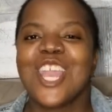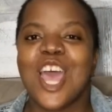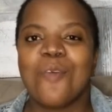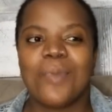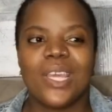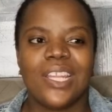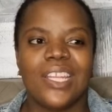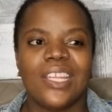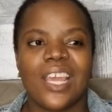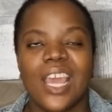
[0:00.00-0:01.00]
it
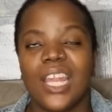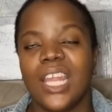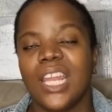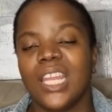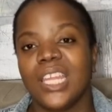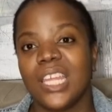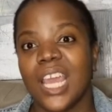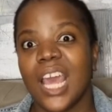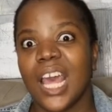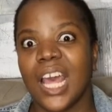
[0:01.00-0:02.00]
happened. And then
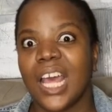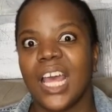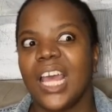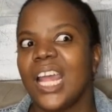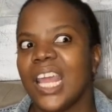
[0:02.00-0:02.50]
yeah,